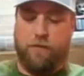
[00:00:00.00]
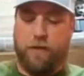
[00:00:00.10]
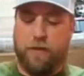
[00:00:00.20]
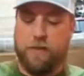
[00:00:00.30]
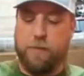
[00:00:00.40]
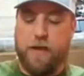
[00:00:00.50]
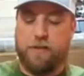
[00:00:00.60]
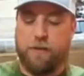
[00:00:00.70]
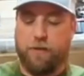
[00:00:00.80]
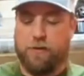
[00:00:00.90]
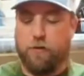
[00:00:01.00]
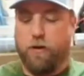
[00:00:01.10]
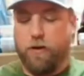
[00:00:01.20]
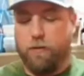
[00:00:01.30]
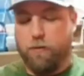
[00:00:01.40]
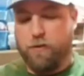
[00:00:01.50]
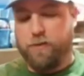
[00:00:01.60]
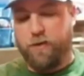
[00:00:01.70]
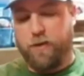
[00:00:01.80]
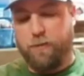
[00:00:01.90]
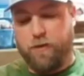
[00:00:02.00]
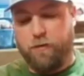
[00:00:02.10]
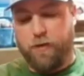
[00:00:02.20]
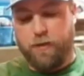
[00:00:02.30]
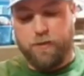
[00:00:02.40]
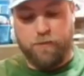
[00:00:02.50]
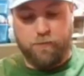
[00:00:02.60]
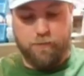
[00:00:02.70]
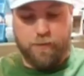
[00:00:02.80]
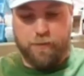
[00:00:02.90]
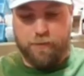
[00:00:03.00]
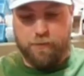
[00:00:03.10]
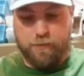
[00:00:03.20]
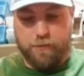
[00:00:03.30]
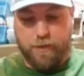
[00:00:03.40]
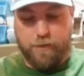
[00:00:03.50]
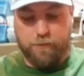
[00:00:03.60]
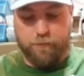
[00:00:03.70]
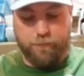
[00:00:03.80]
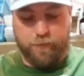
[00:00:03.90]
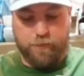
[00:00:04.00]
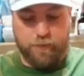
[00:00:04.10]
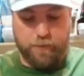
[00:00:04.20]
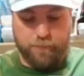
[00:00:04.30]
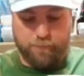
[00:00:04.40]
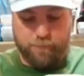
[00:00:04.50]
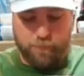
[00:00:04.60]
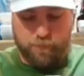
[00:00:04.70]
feel like this box could be sorted, and most of it could be donated to a coach school fishing team.